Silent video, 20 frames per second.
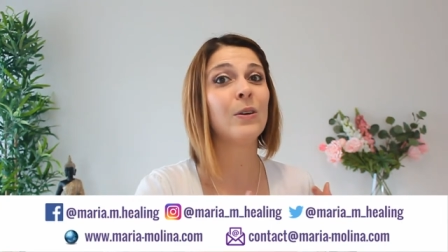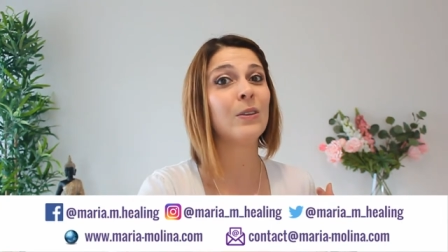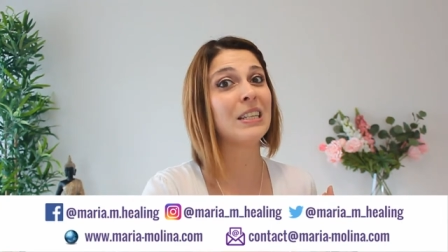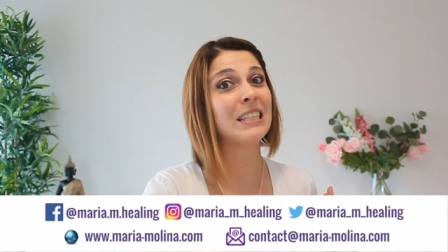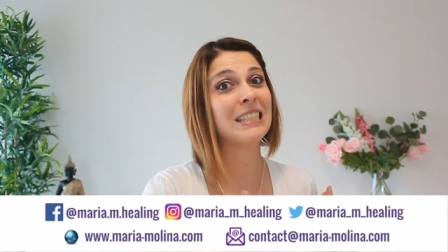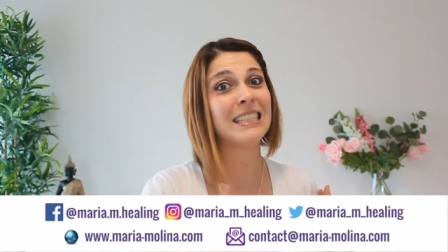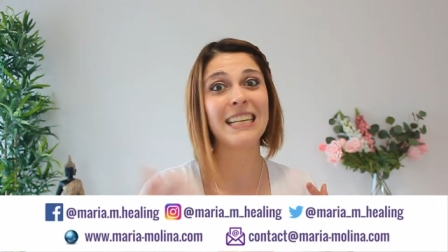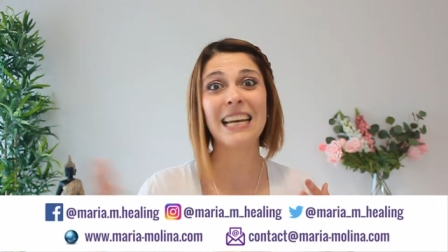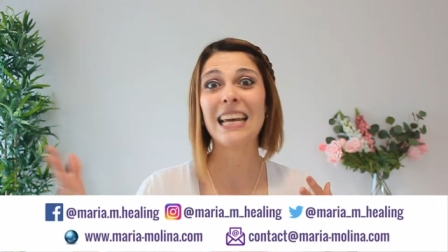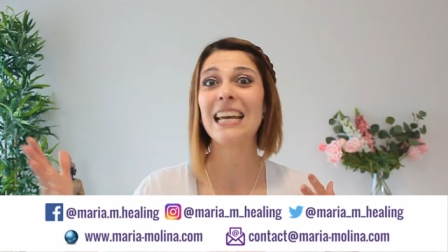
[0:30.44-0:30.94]
on
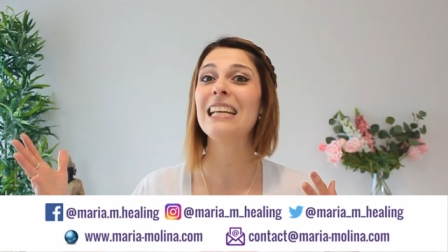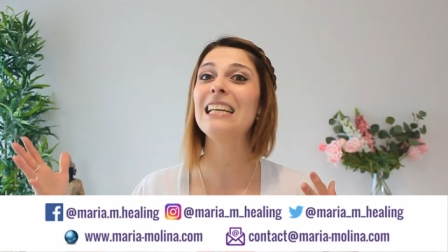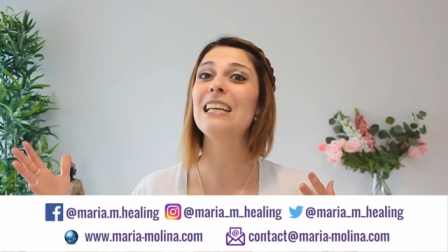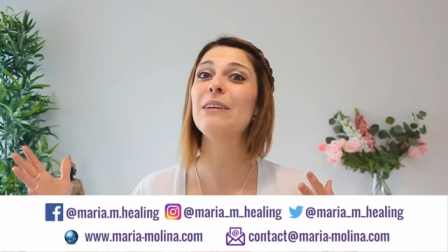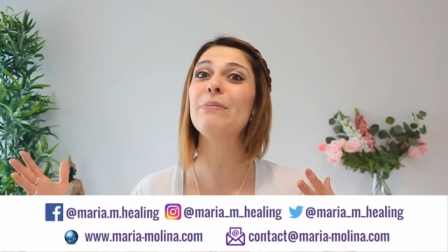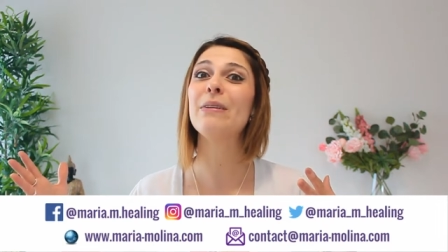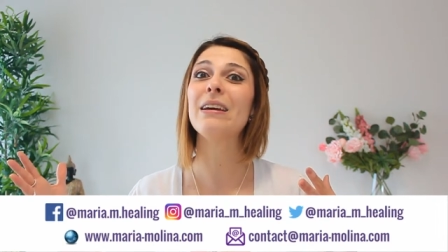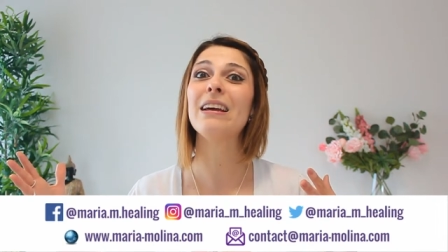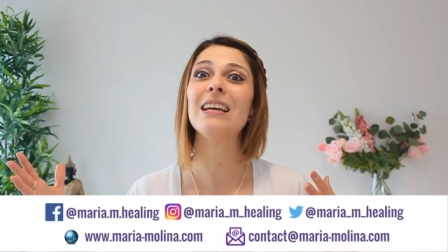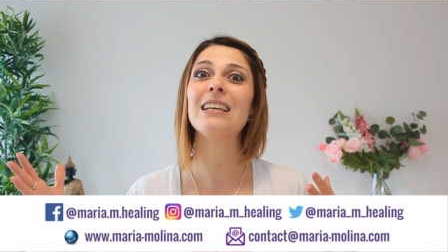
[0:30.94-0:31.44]
a
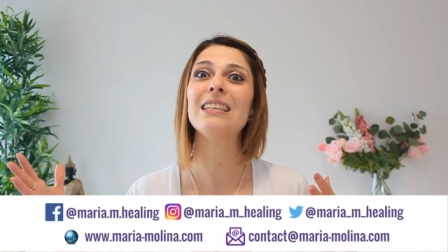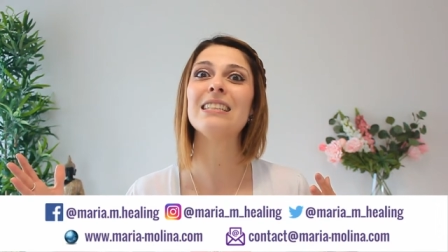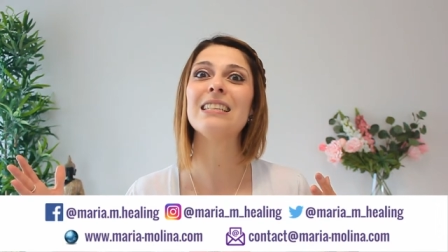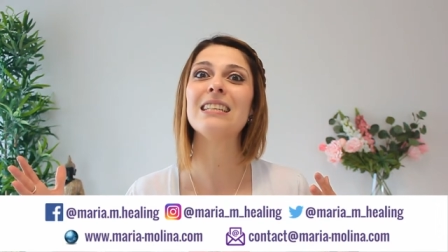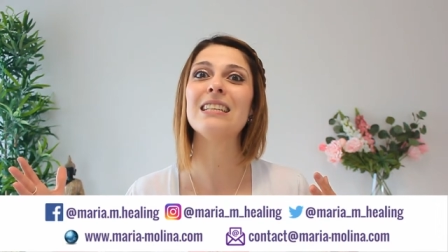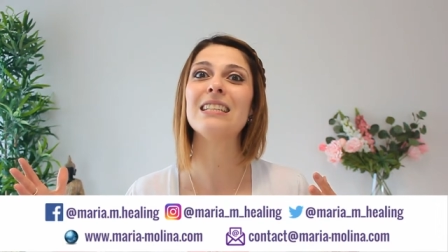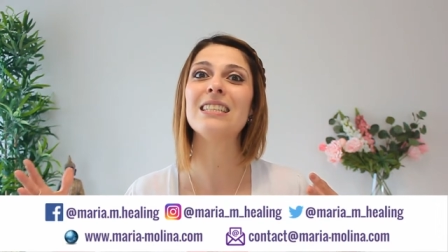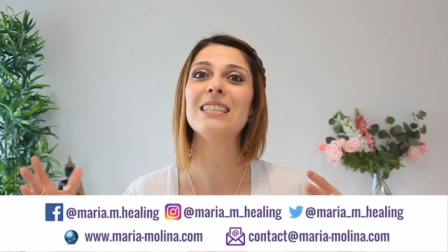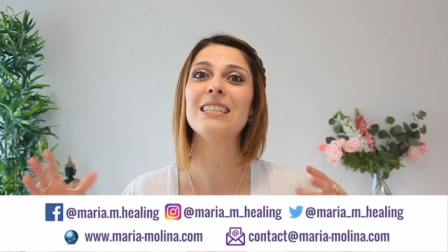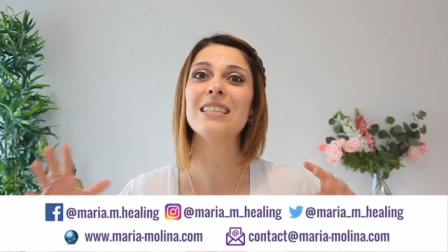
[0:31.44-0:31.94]
daily
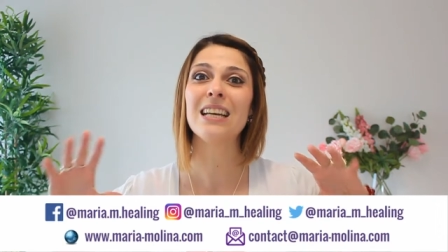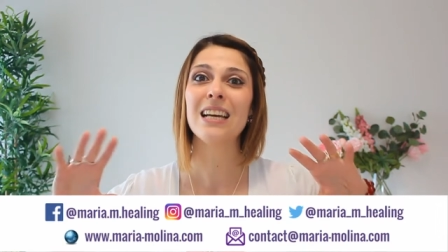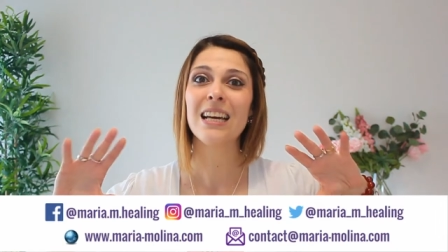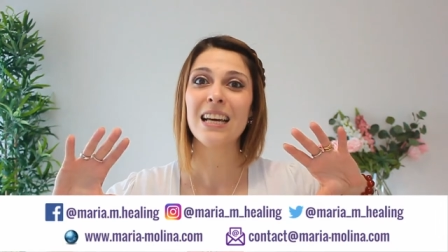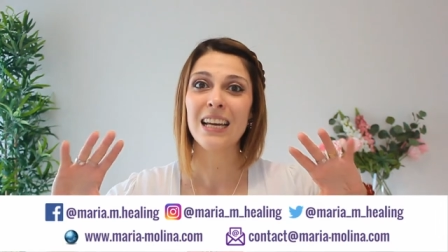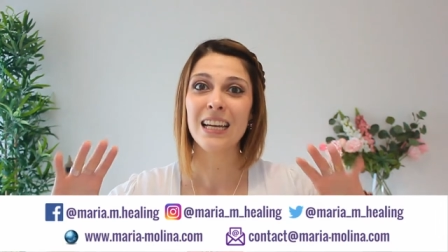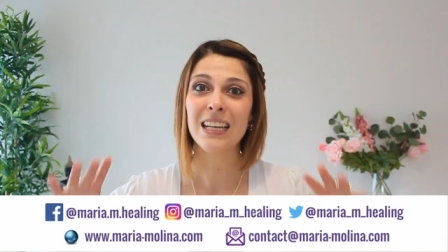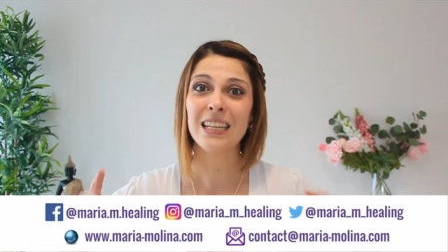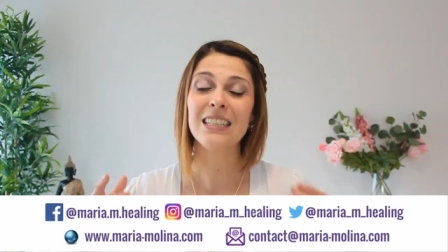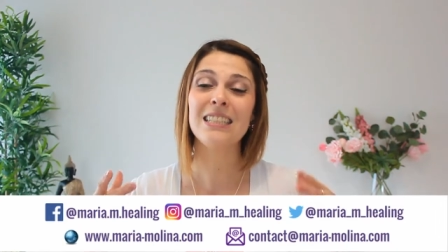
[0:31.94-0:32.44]
basis,
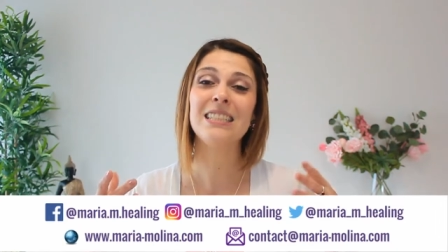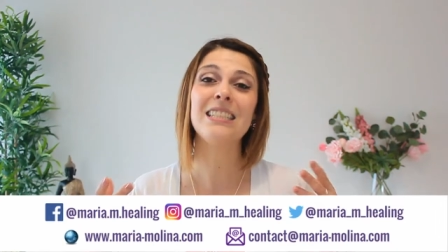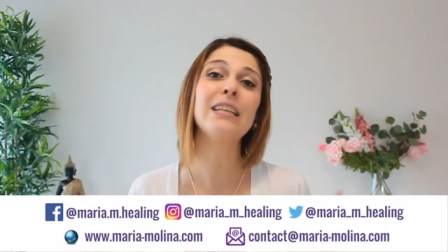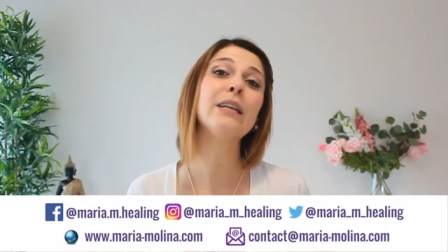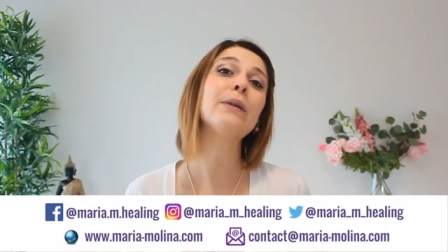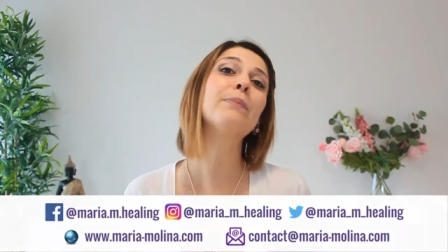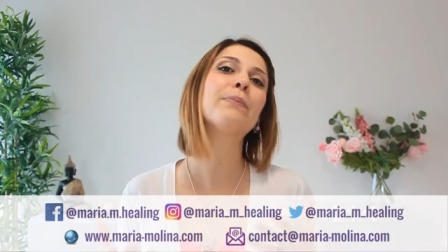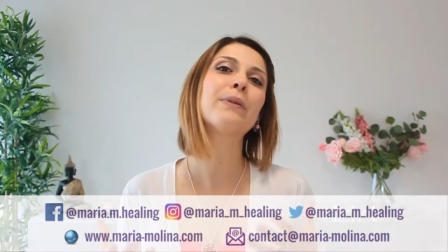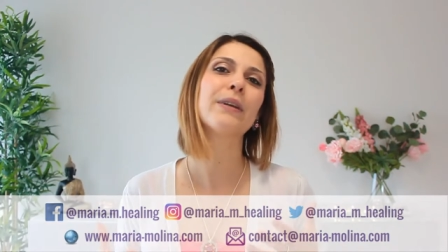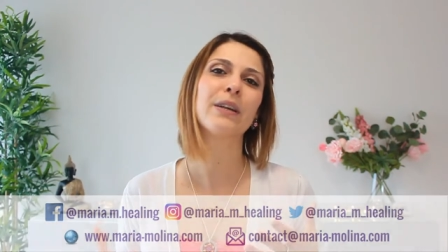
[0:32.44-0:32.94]
in a
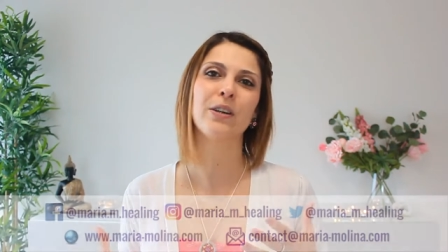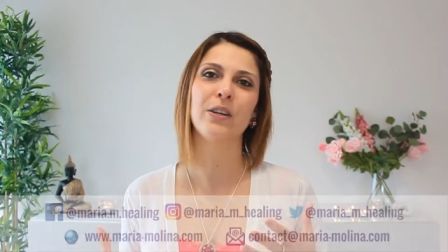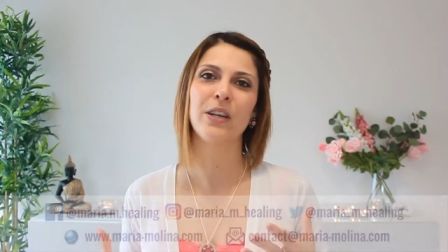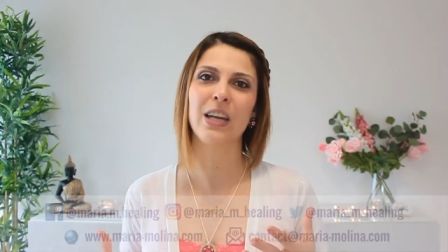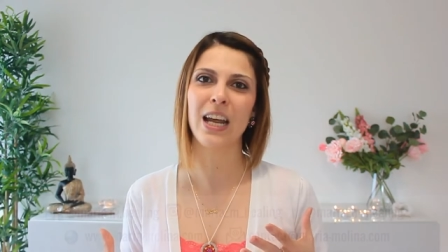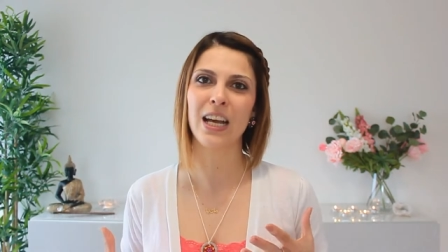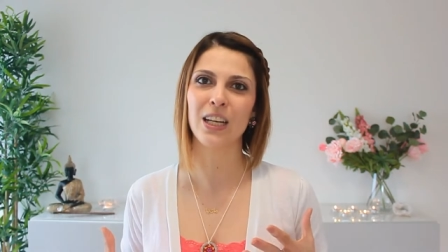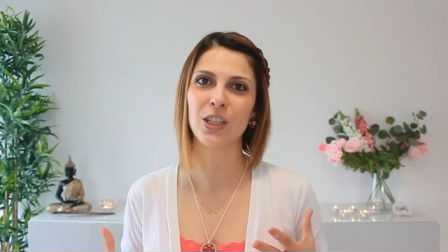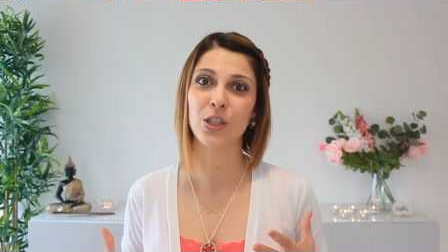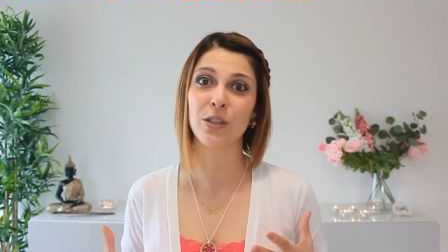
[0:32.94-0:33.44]
deeper
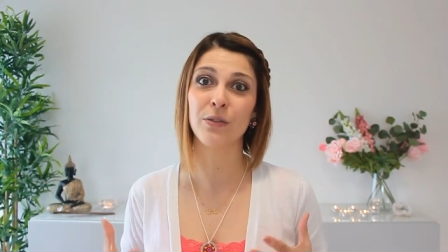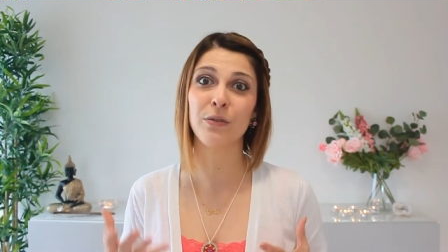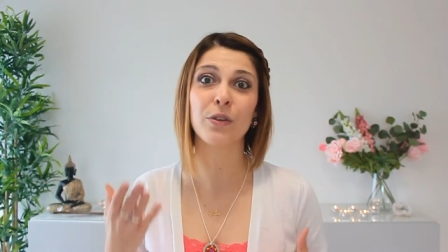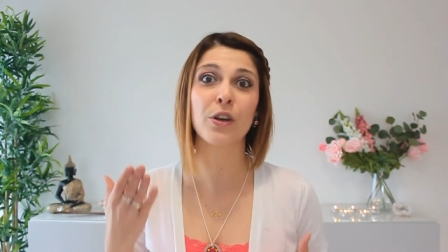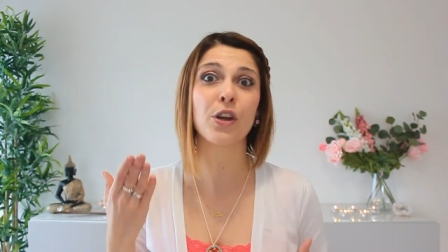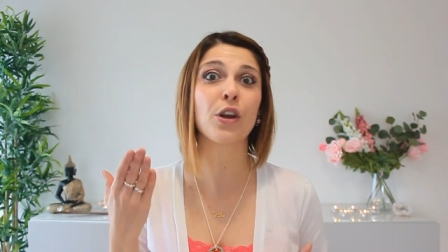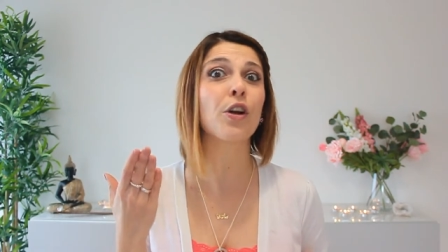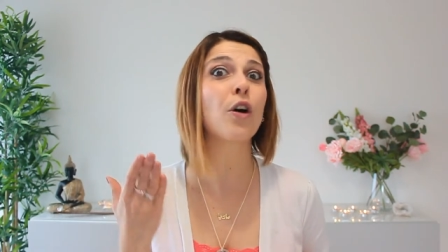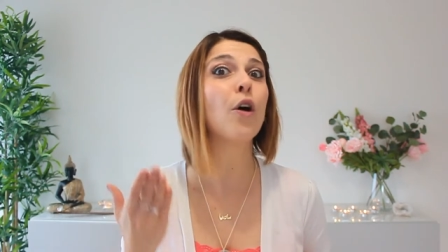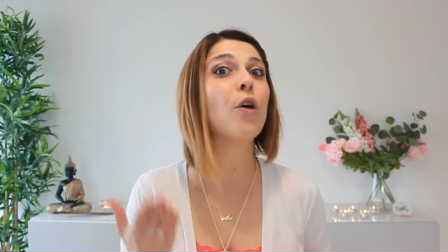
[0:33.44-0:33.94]
connection
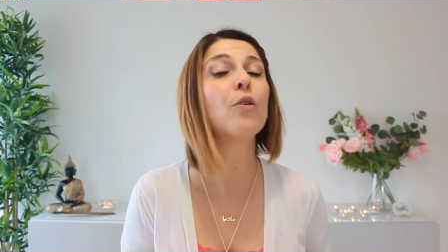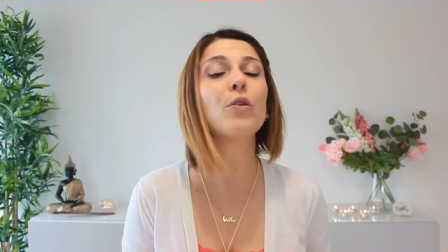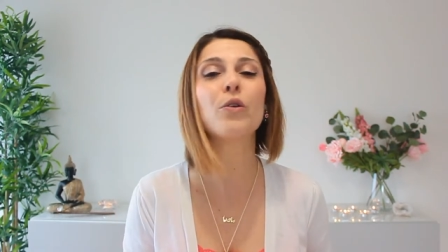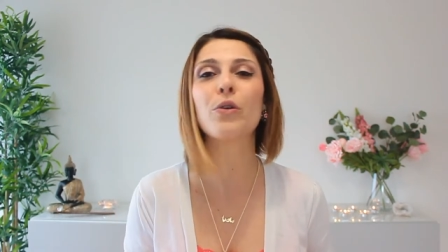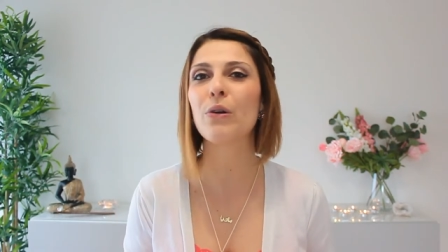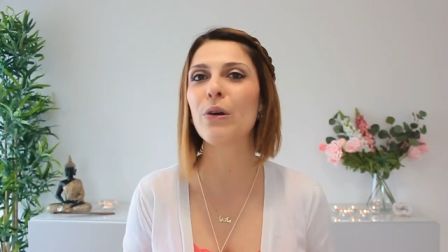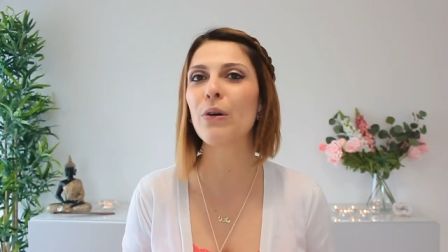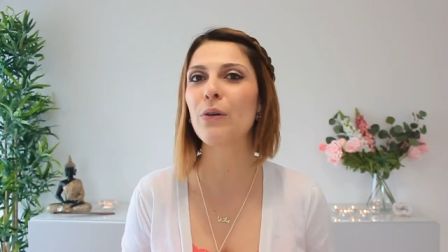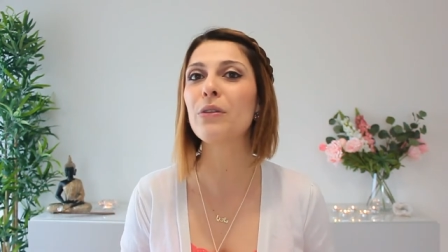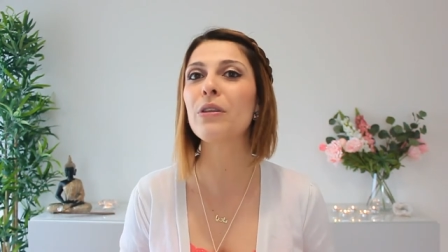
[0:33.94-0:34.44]
for your own
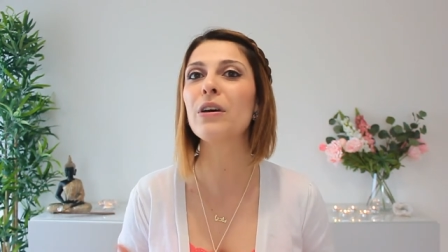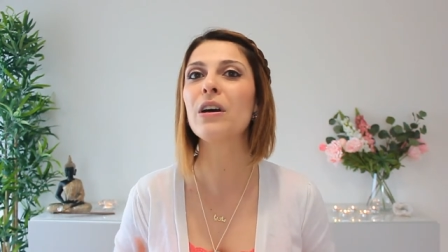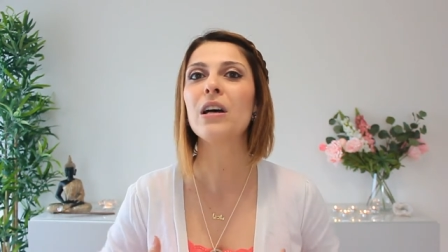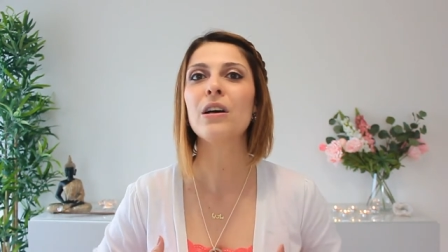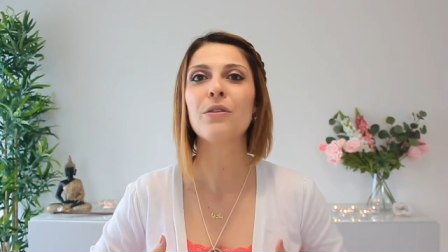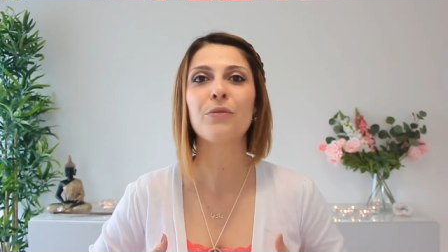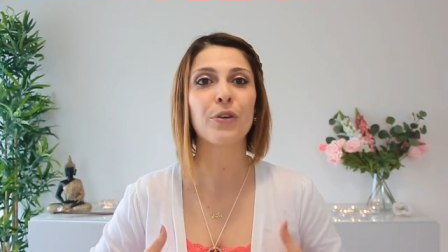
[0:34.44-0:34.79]
growth,